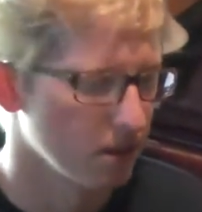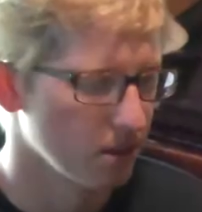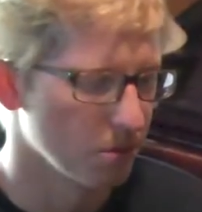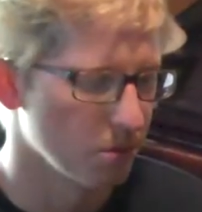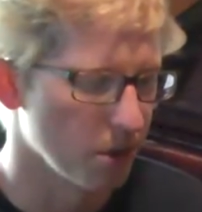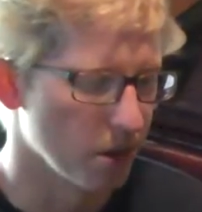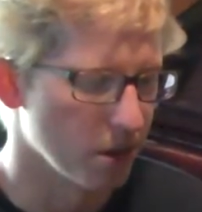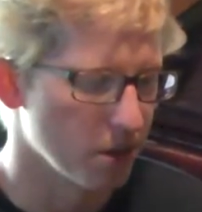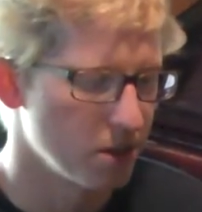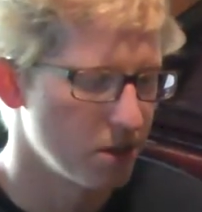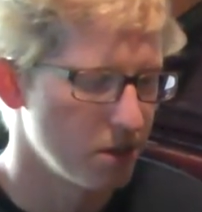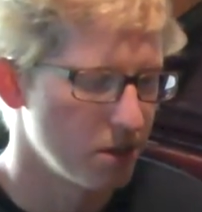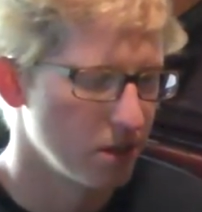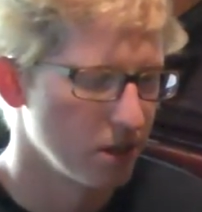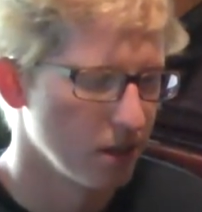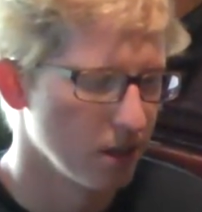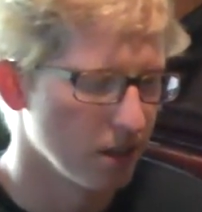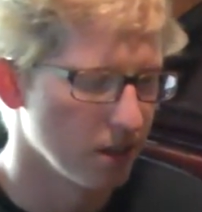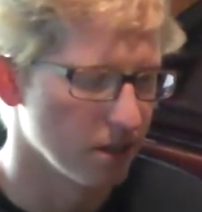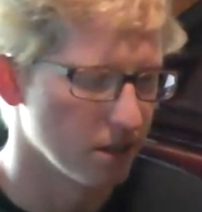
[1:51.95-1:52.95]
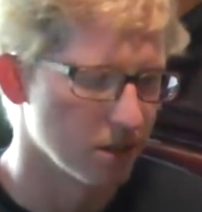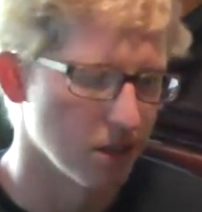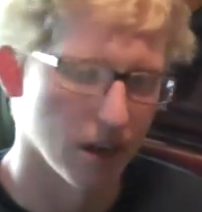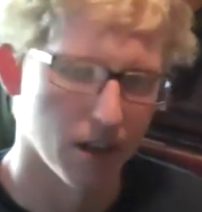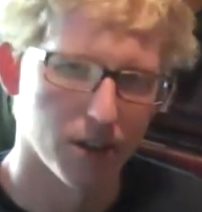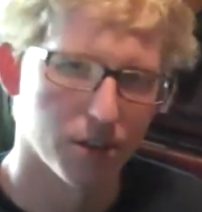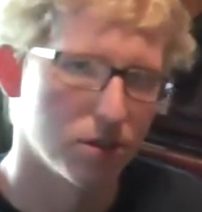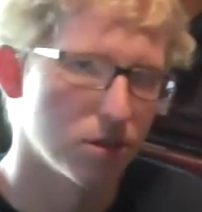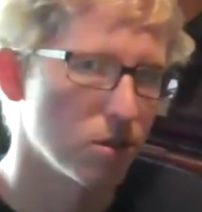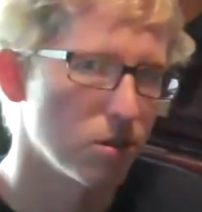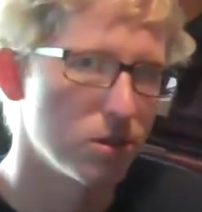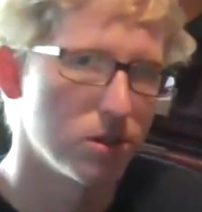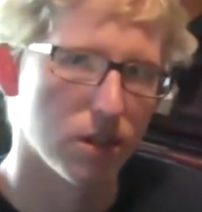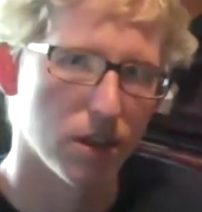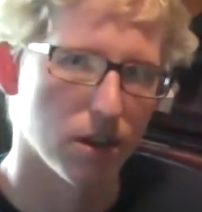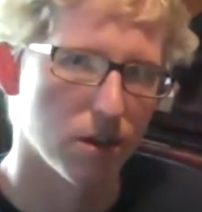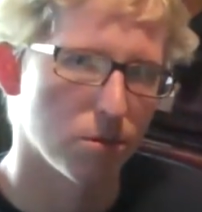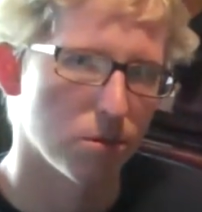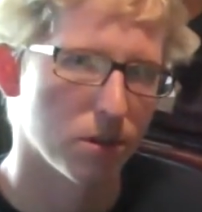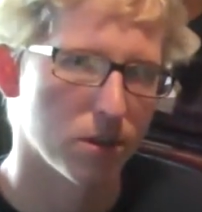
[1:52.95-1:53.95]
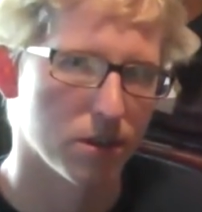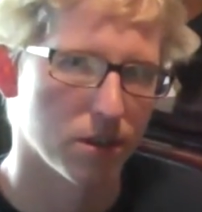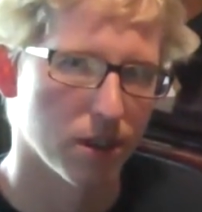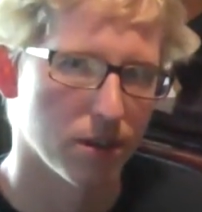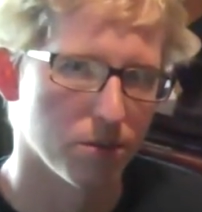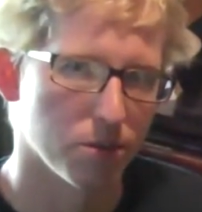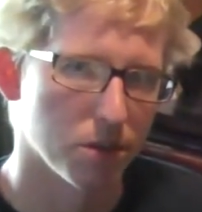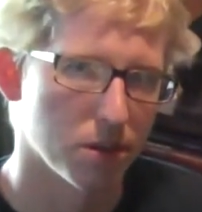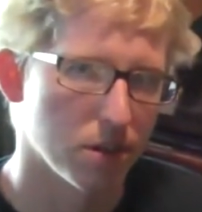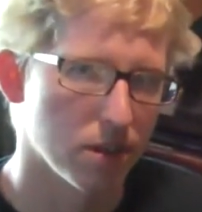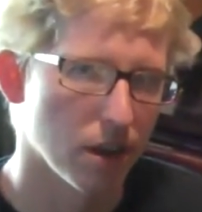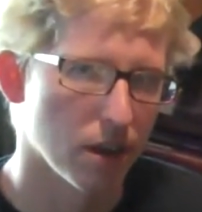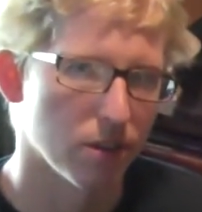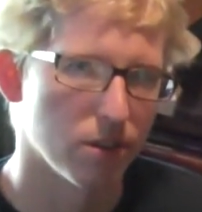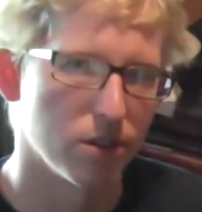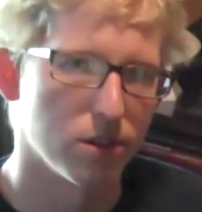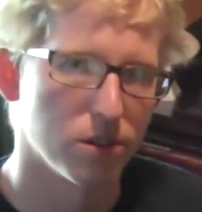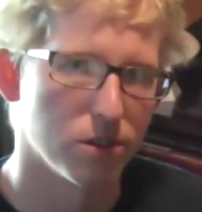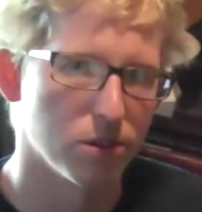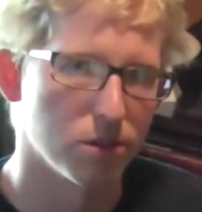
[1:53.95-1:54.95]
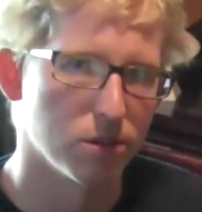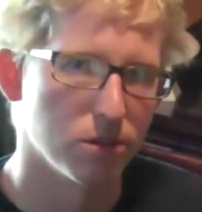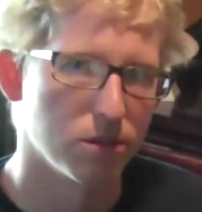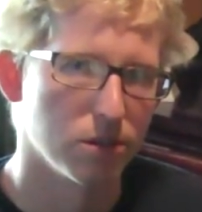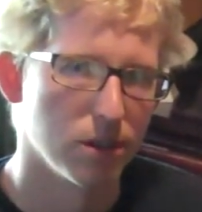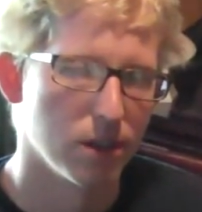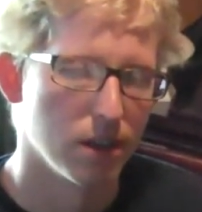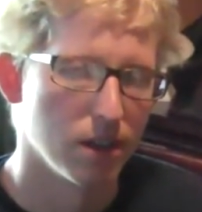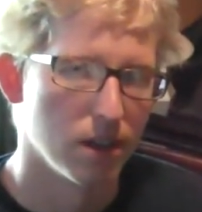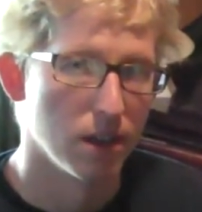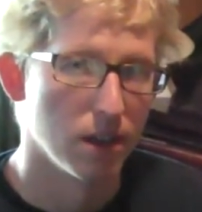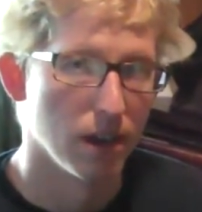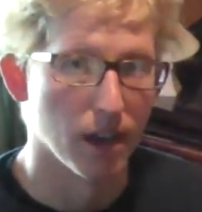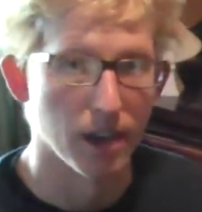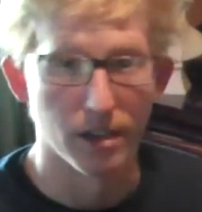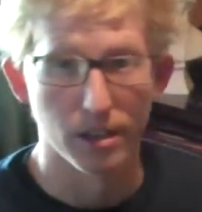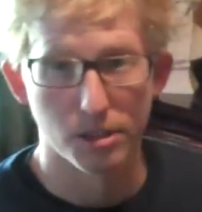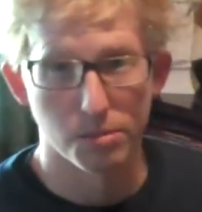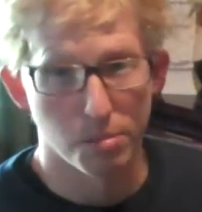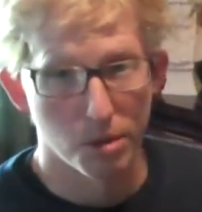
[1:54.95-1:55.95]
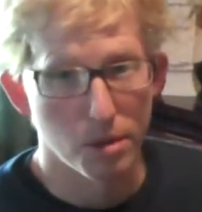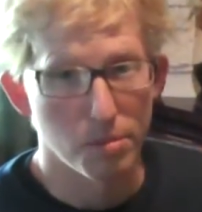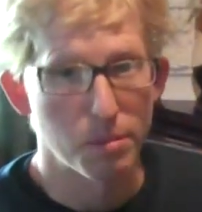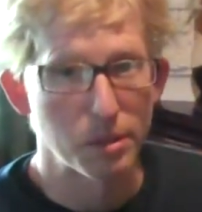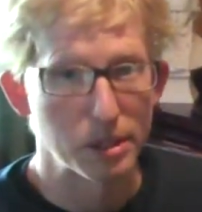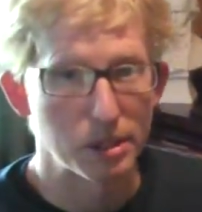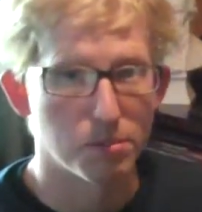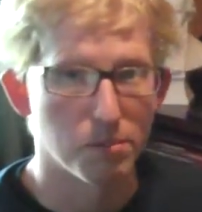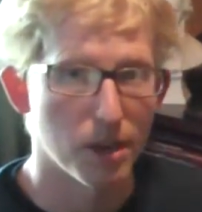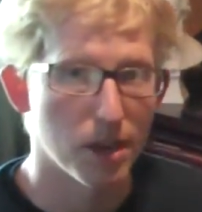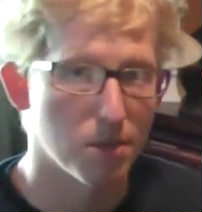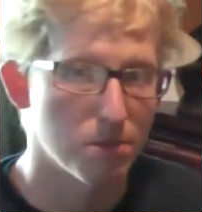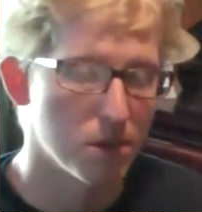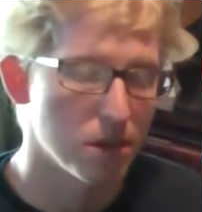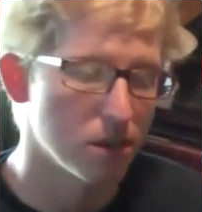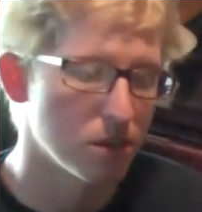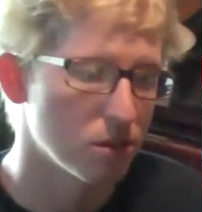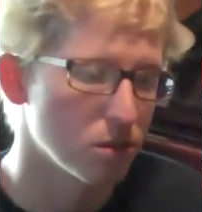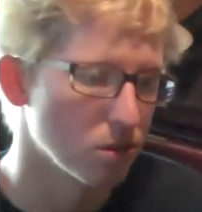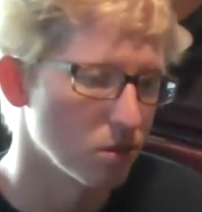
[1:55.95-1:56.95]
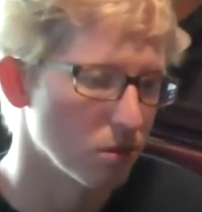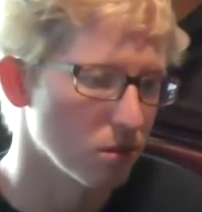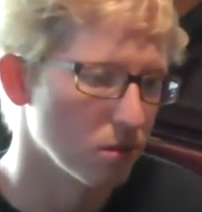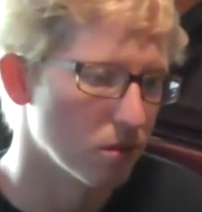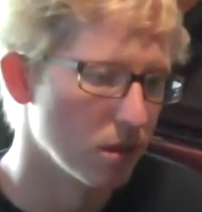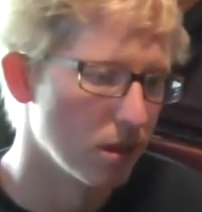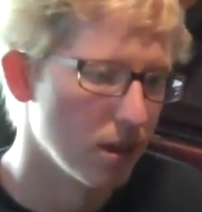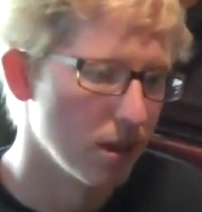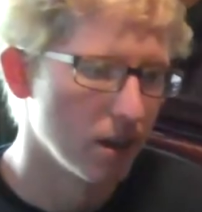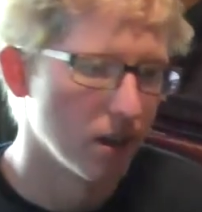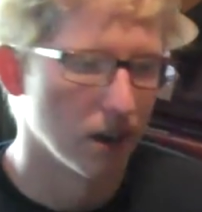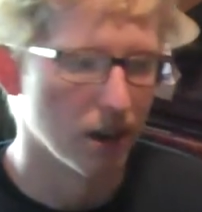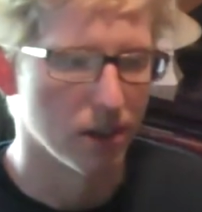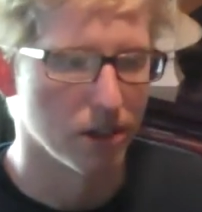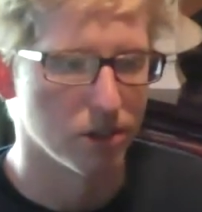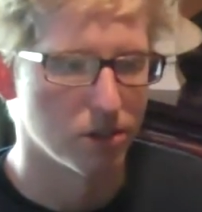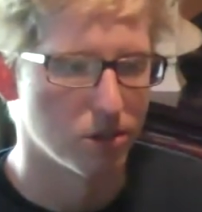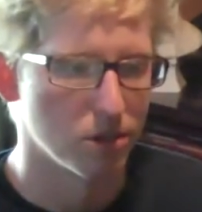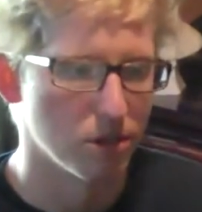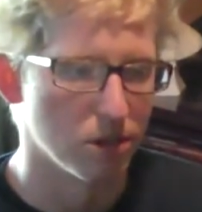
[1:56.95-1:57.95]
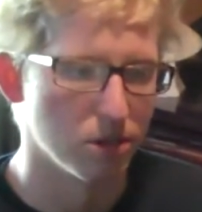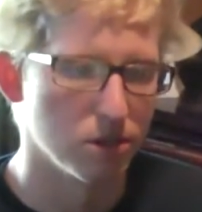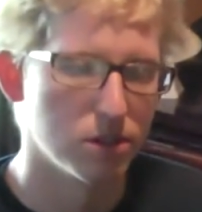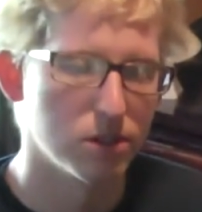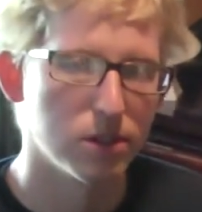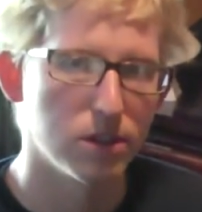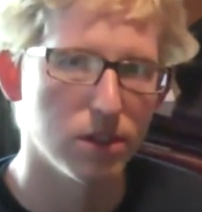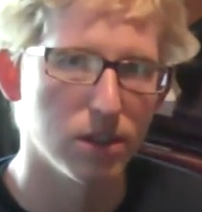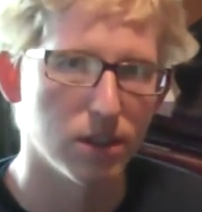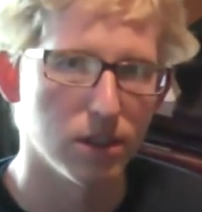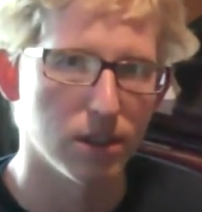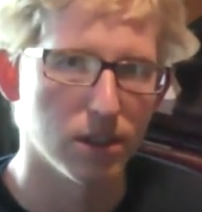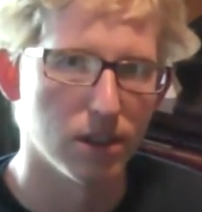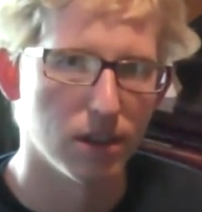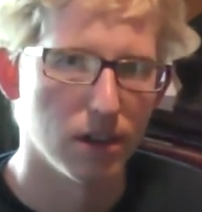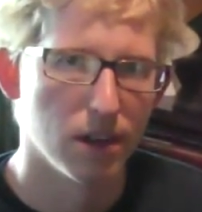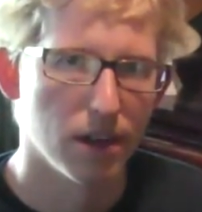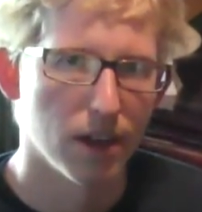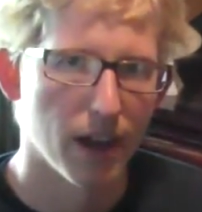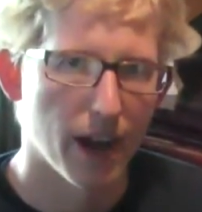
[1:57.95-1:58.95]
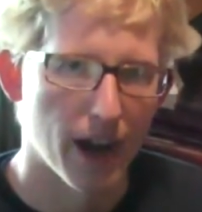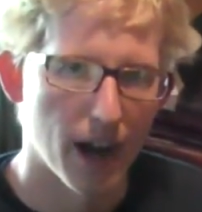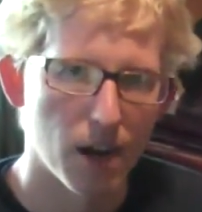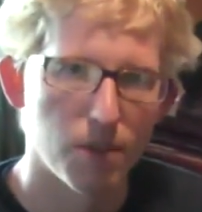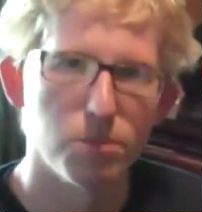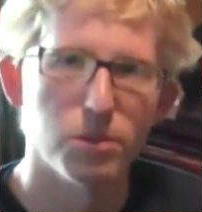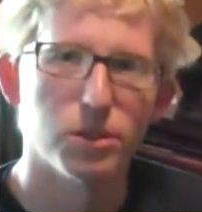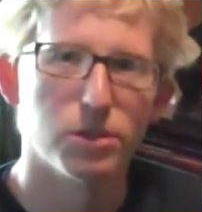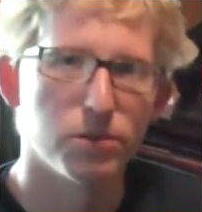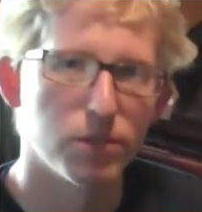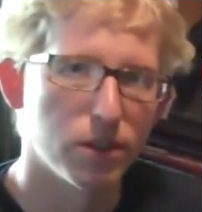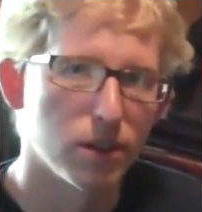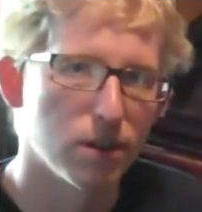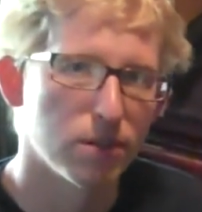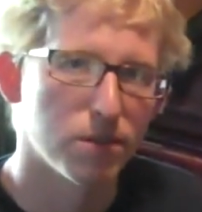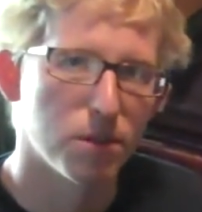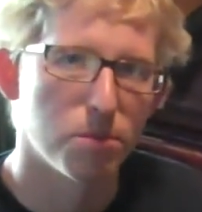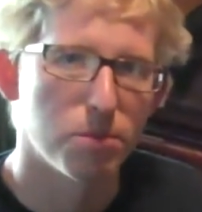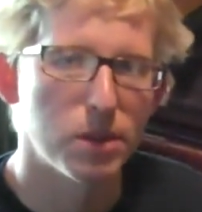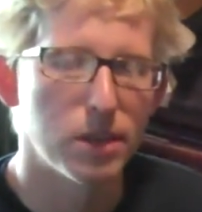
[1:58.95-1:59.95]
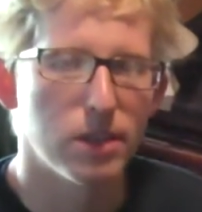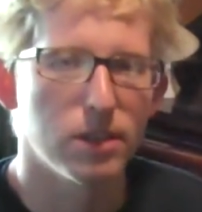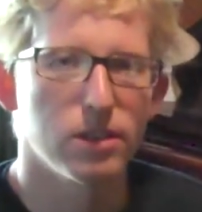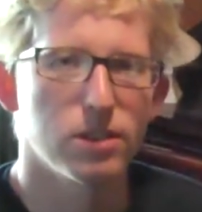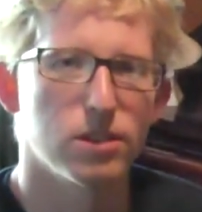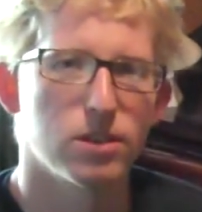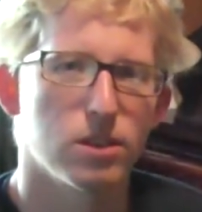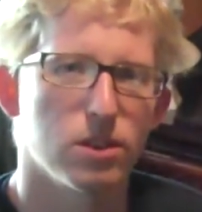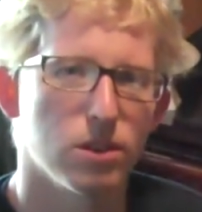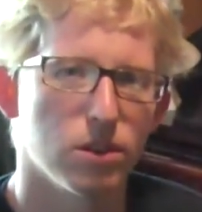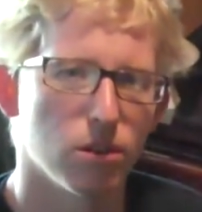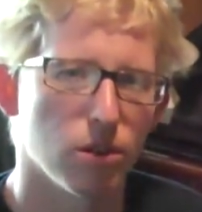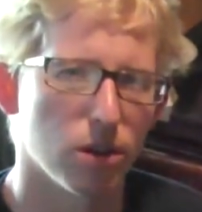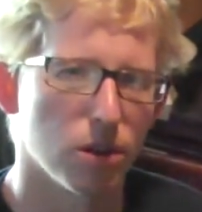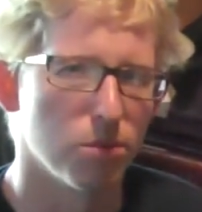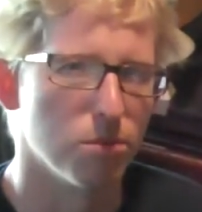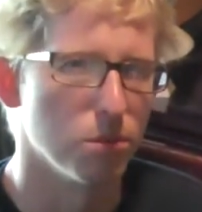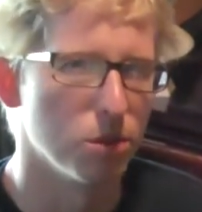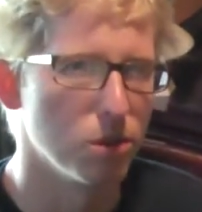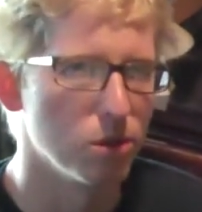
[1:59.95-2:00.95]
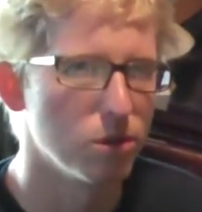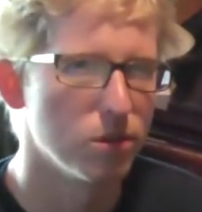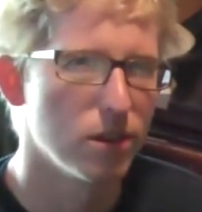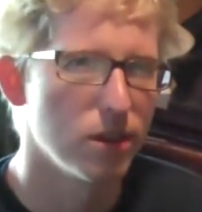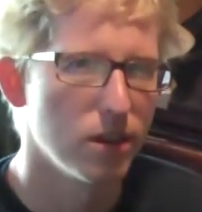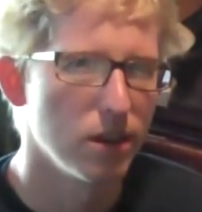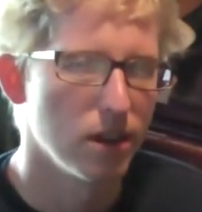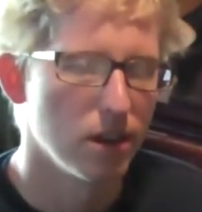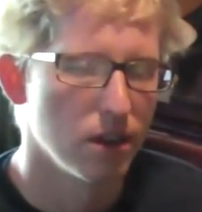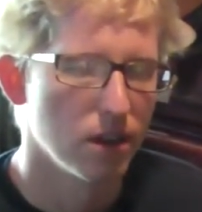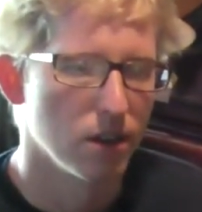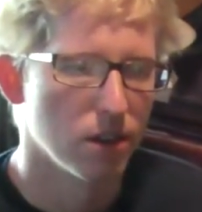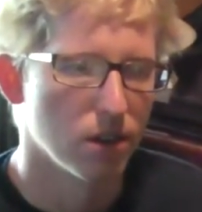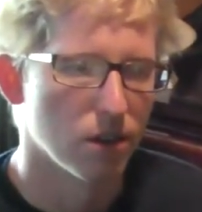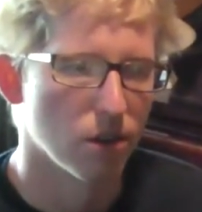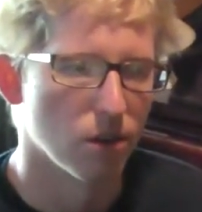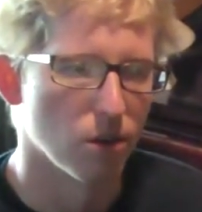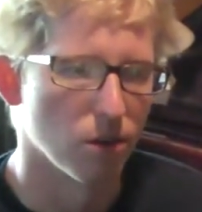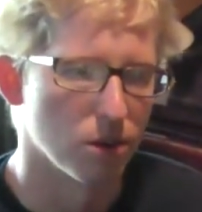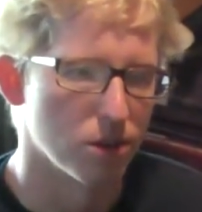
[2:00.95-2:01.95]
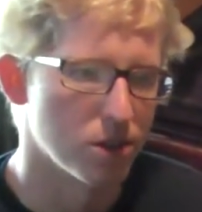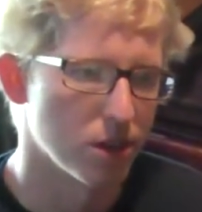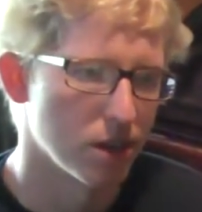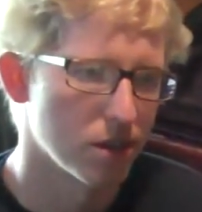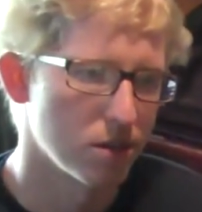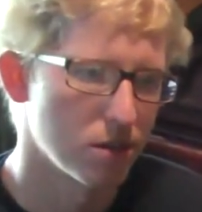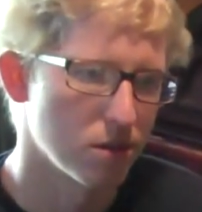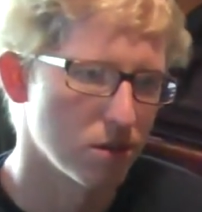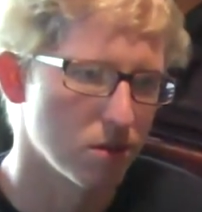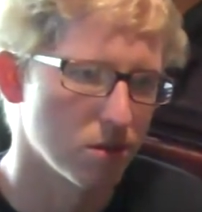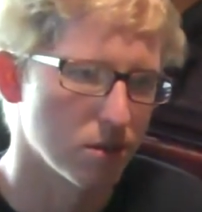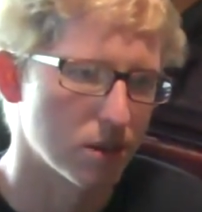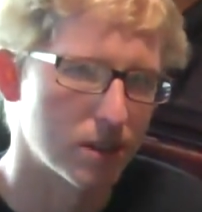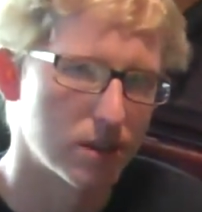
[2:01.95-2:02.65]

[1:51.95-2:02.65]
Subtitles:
which is not associated with the other two, and its purpose may be to introduce the atmosphere of the piece or a mood, or just to